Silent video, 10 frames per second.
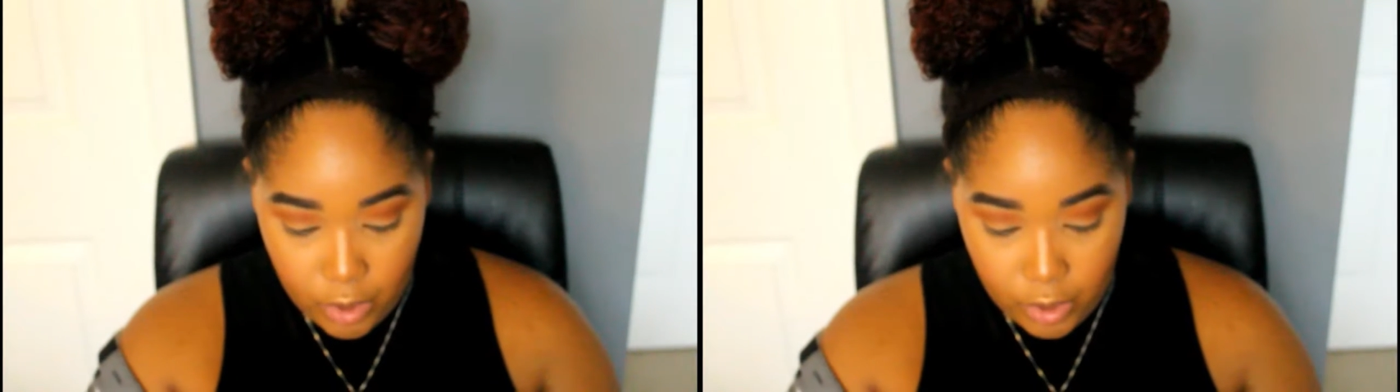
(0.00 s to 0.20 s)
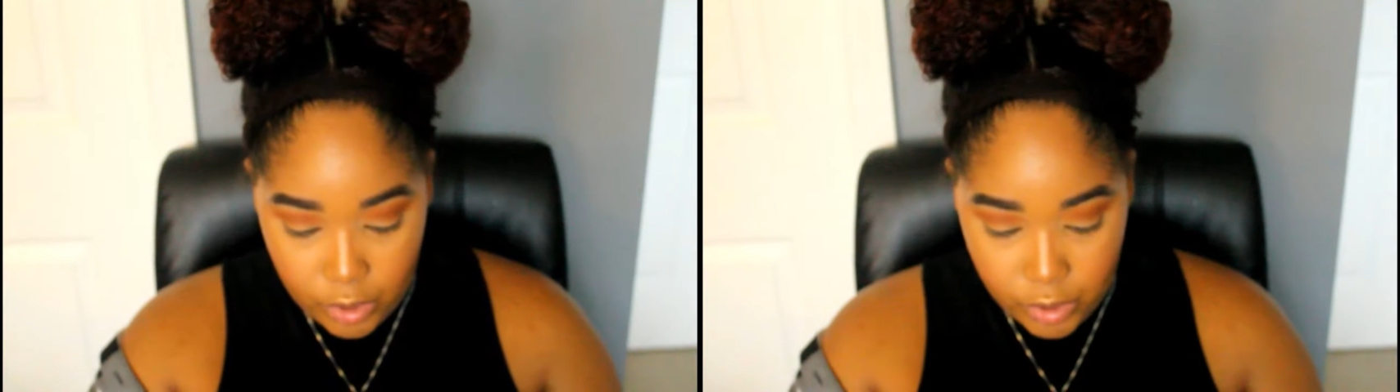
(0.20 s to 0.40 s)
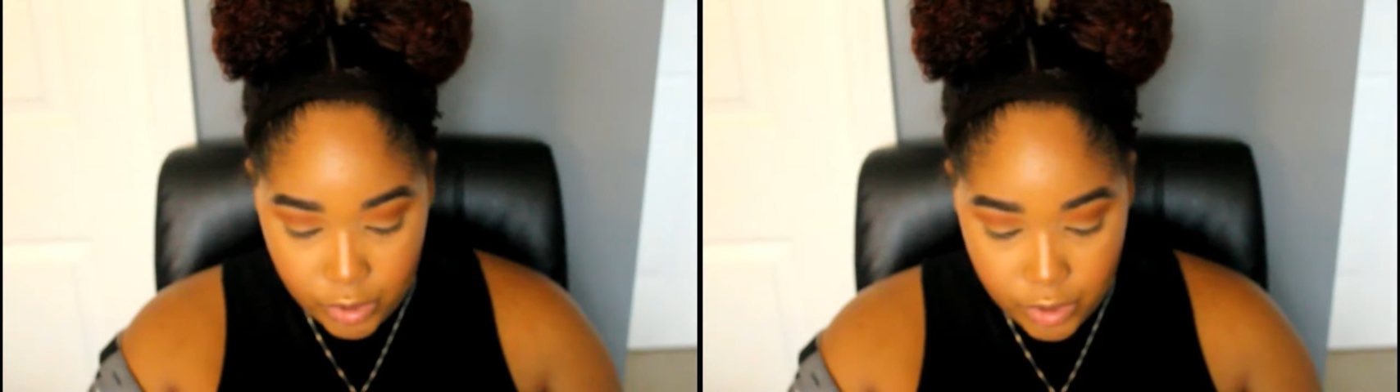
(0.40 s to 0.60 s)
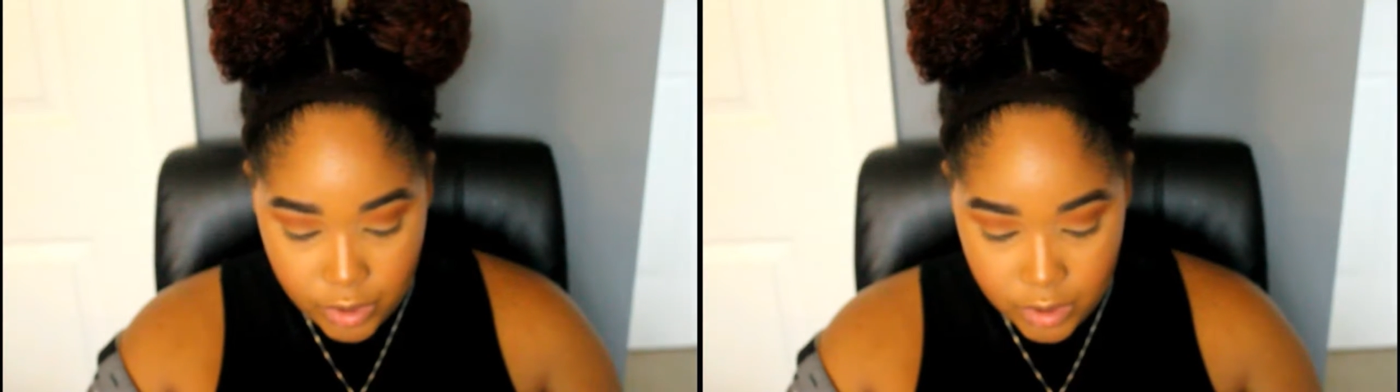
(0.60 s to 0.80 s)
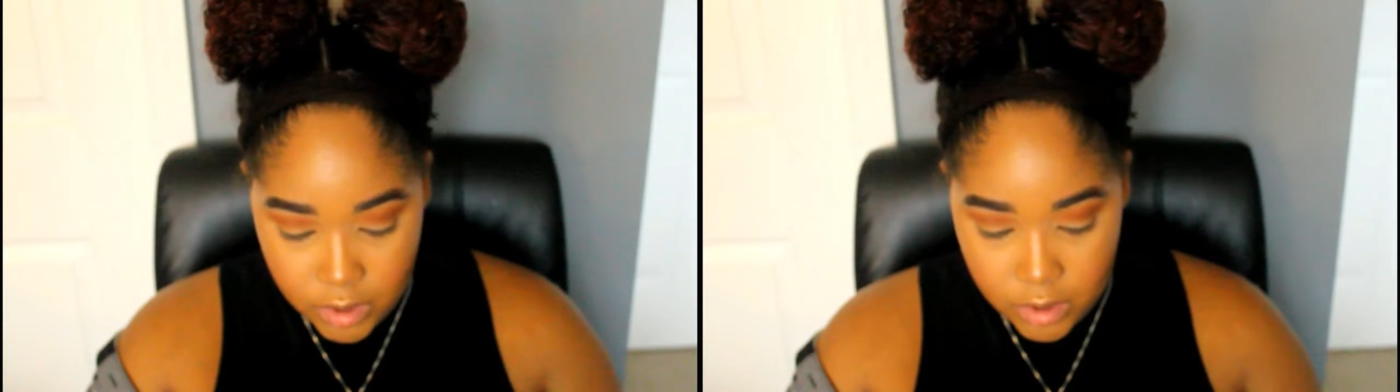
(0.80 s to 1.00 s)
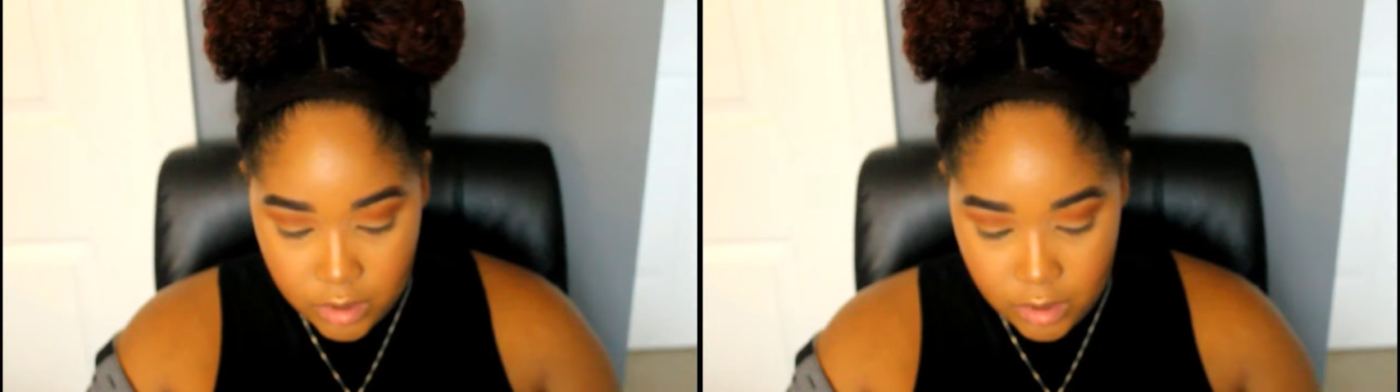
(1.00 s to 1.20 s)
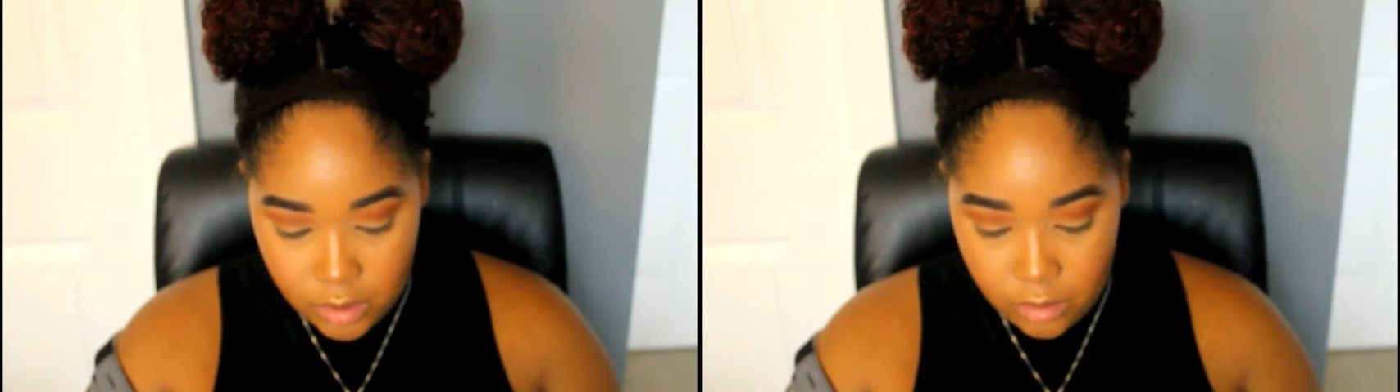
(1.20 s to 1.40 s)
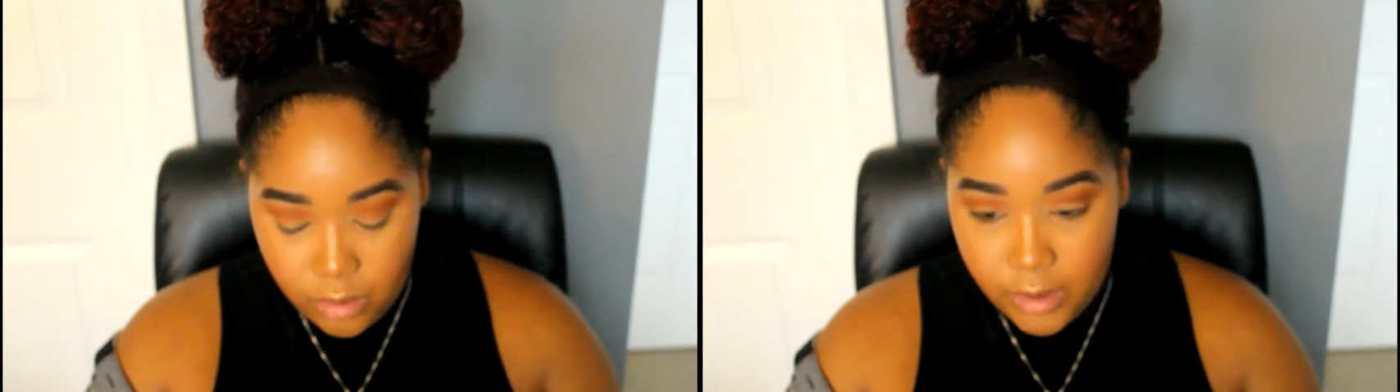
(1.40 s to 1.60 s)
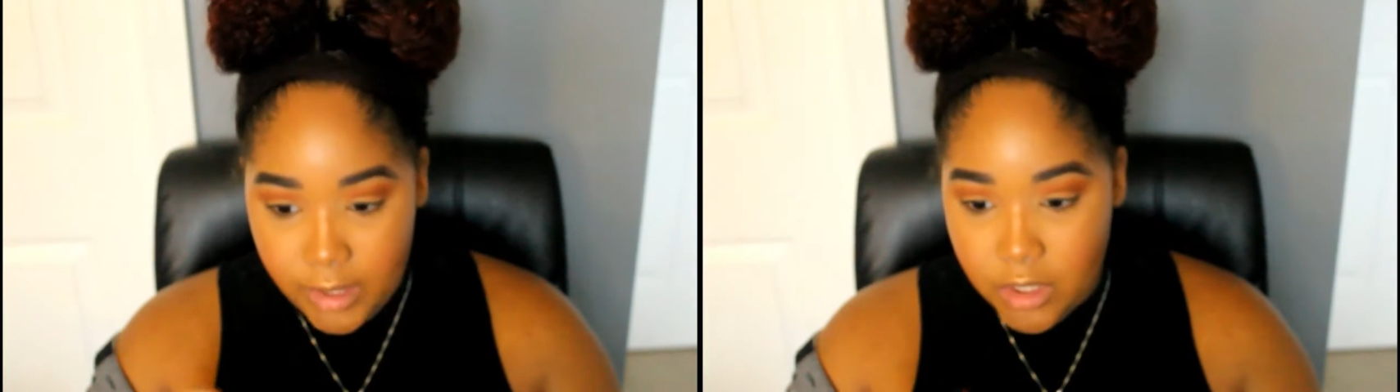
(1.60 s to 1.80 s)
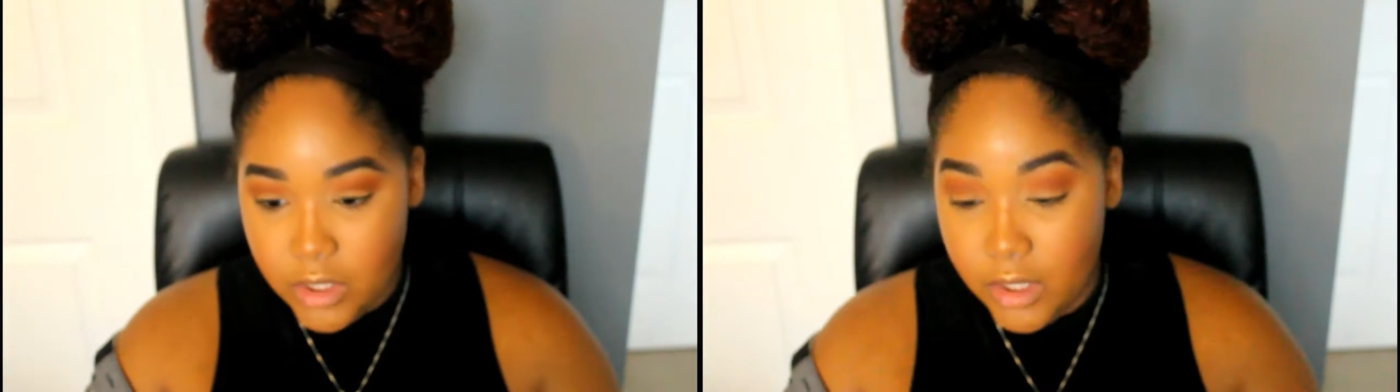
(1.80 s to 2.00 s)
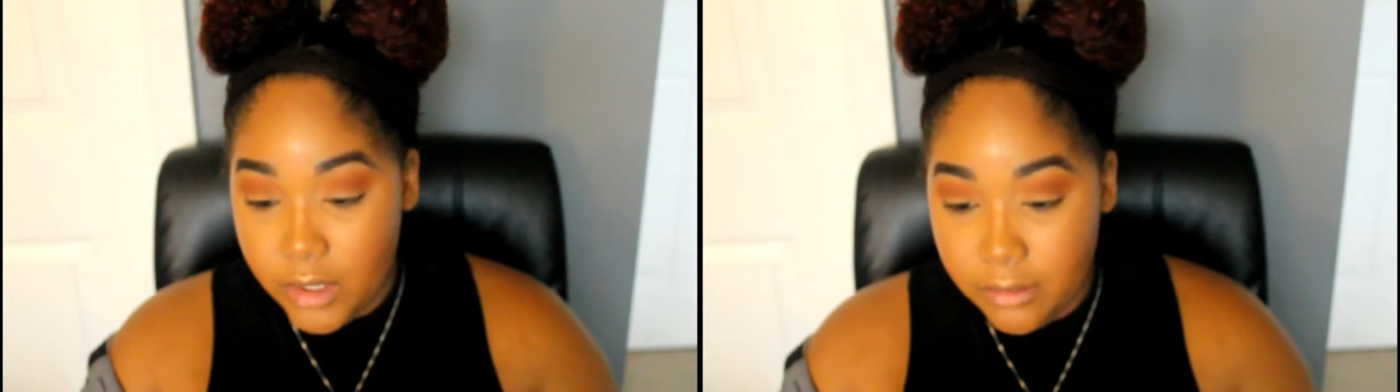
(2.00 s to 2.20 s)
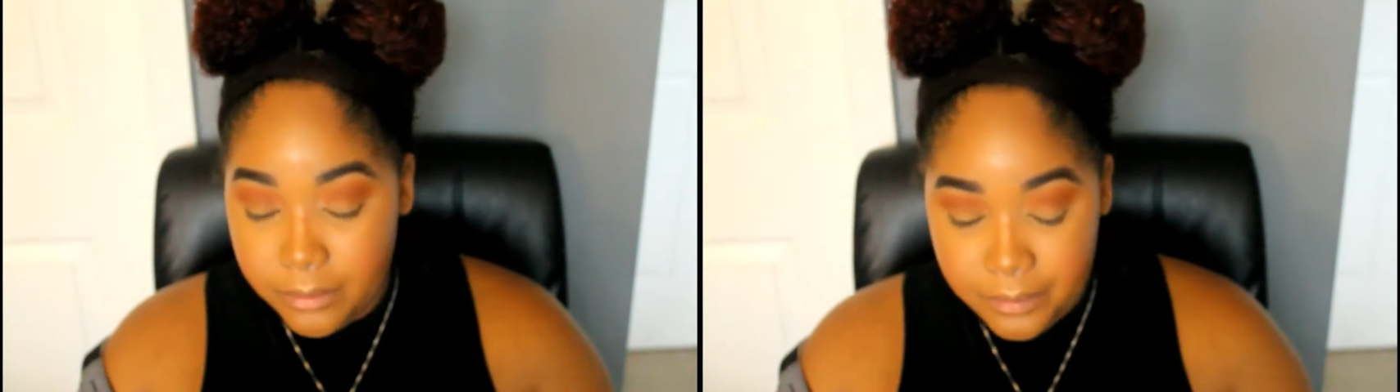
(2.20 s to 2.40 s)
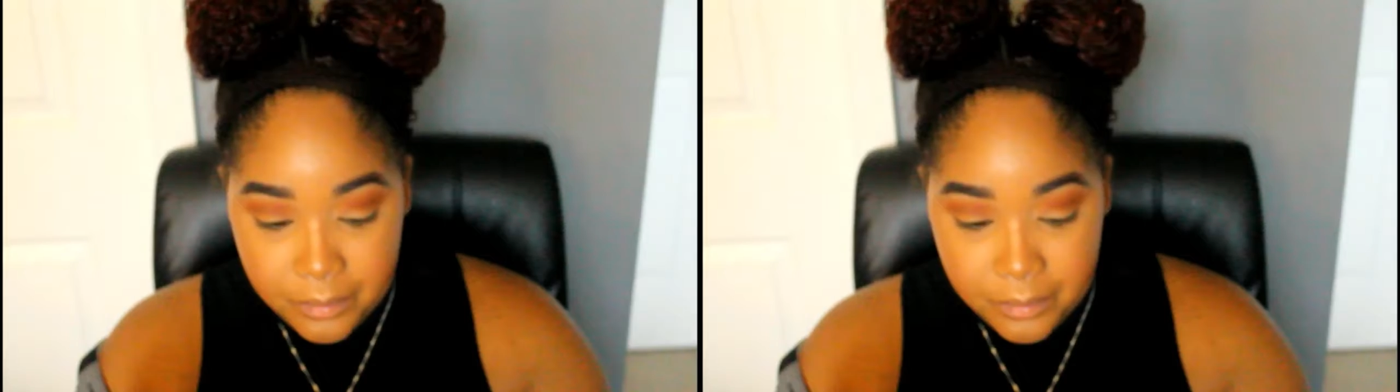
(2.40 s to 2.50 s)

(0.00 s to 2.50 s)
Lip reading: Alert in the lower lash line.